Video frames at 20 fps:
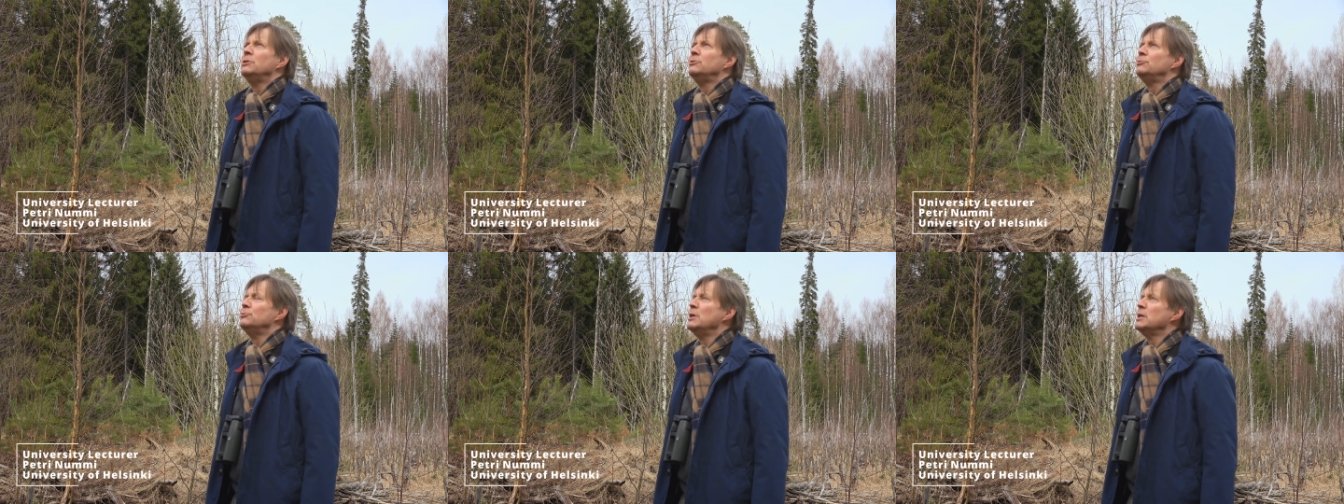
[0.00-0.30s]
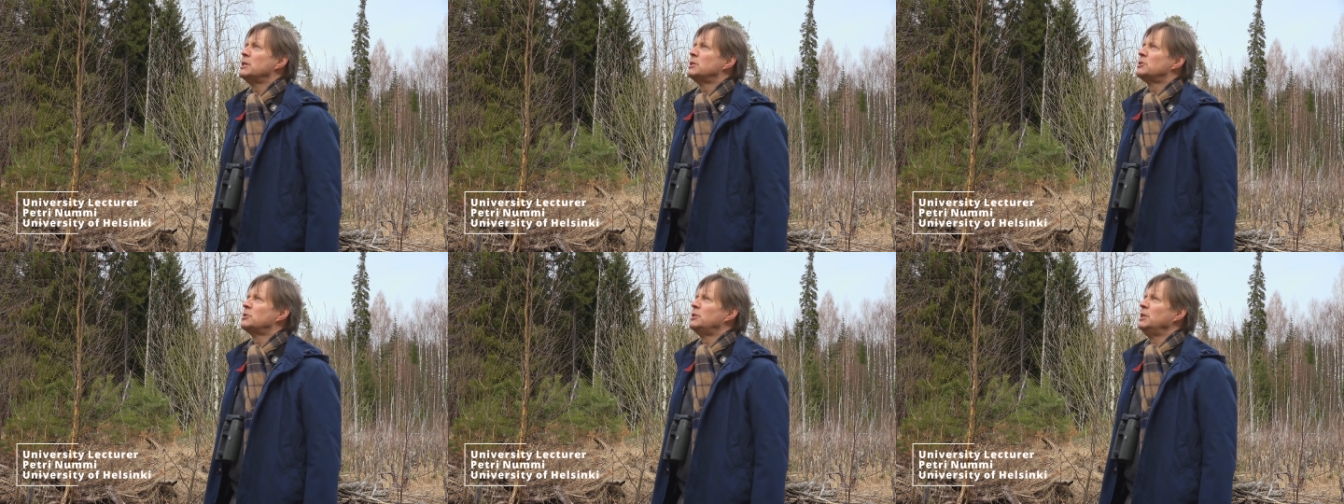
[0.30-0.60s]
to
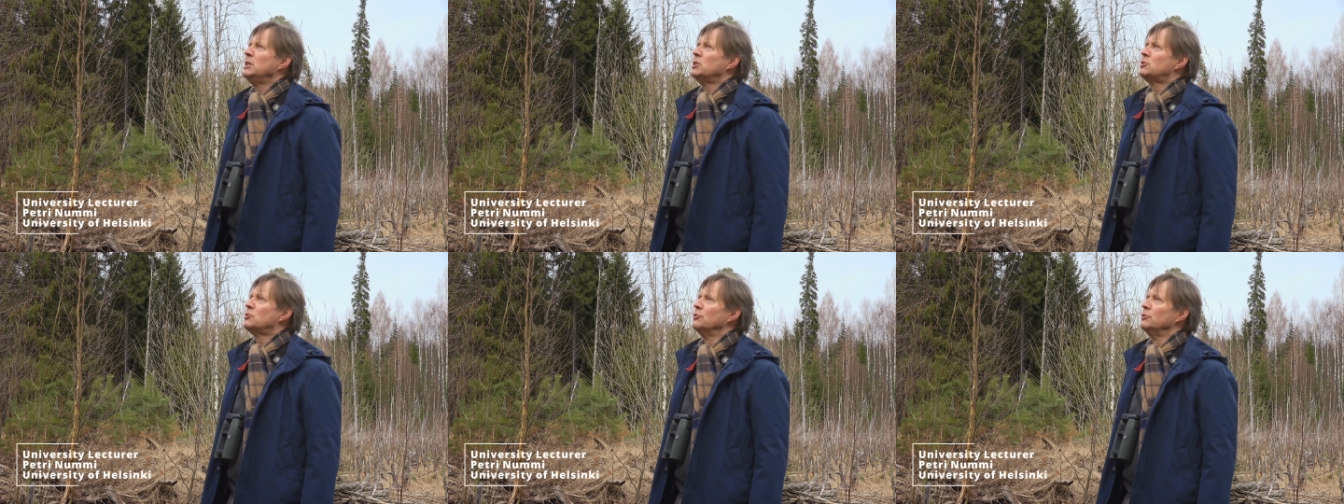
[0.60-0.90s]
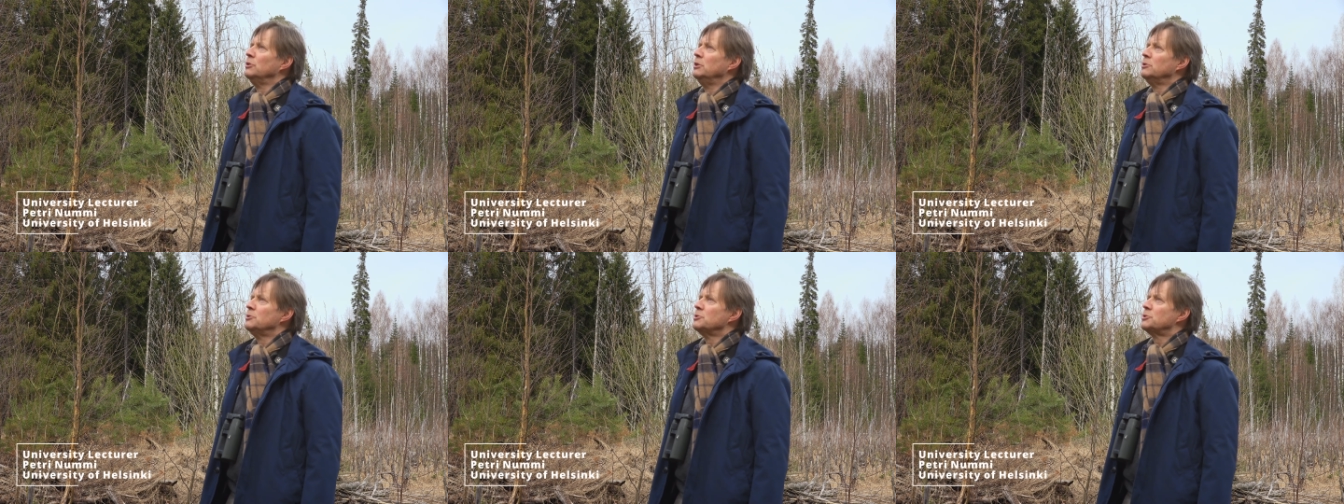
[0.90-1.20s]

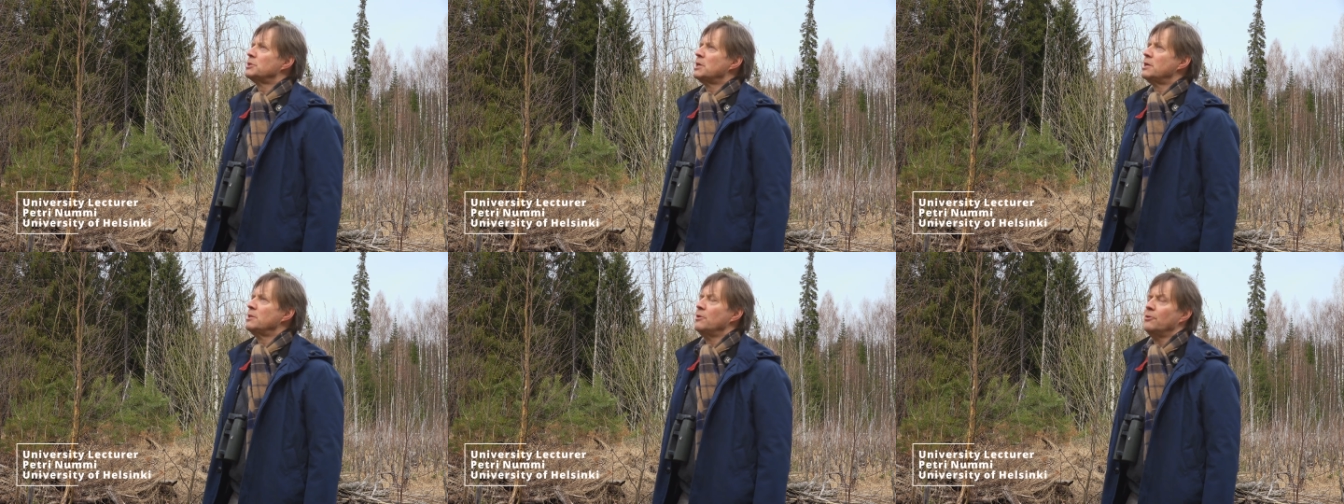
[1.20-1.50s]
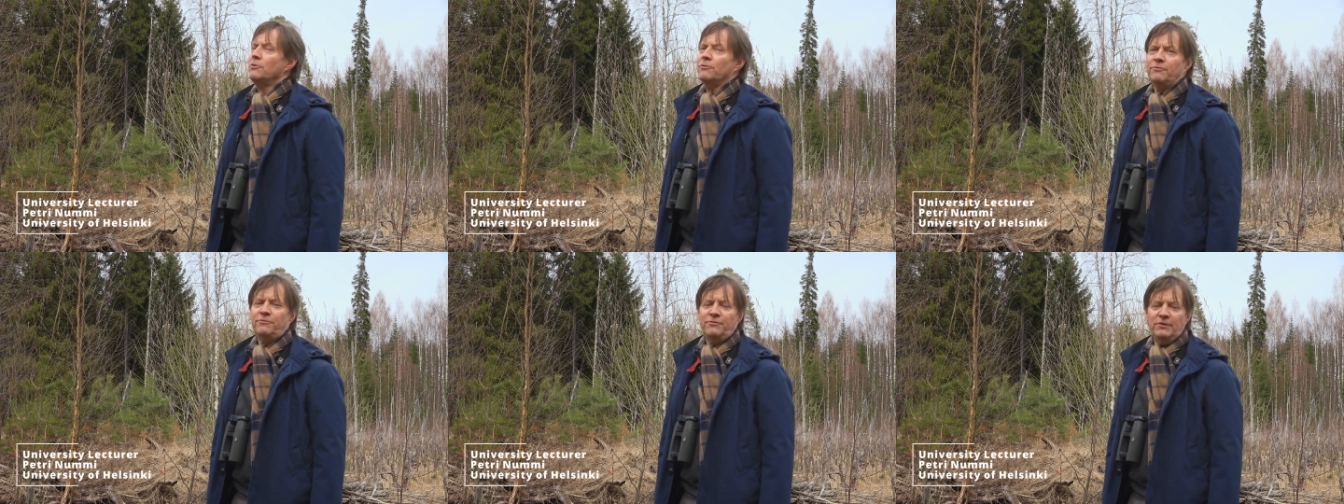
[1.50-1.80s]
extinction in the
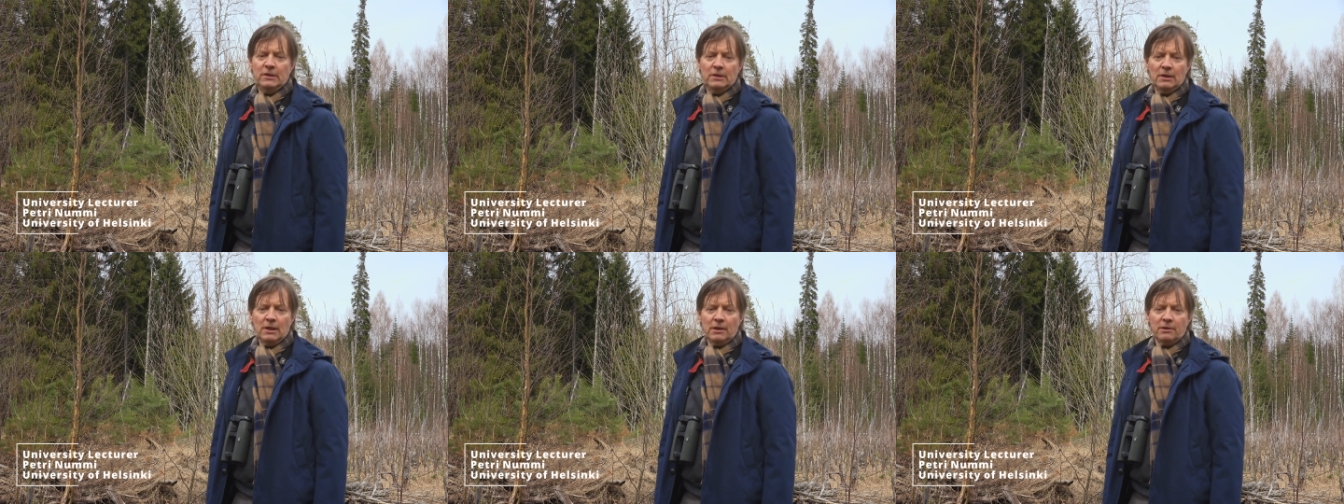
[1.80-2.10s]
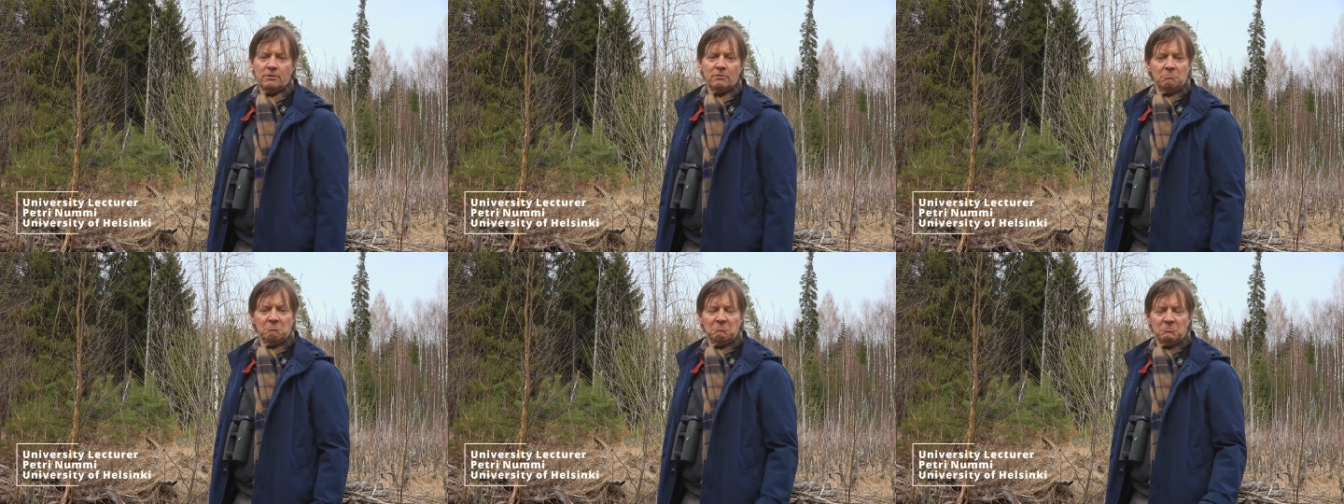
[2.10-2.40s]
southern
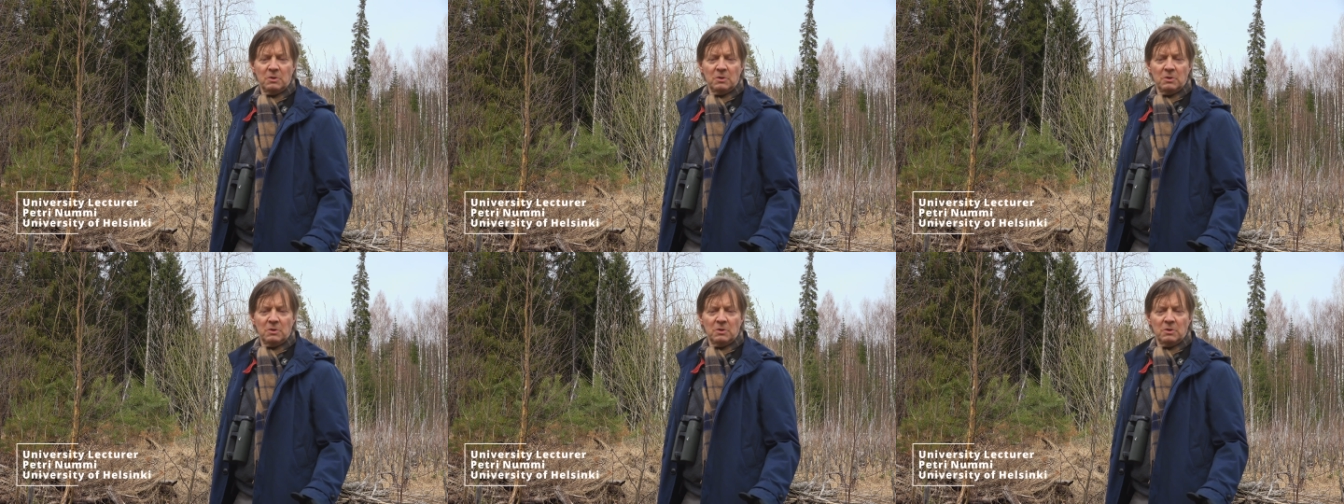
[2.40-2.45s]
Finland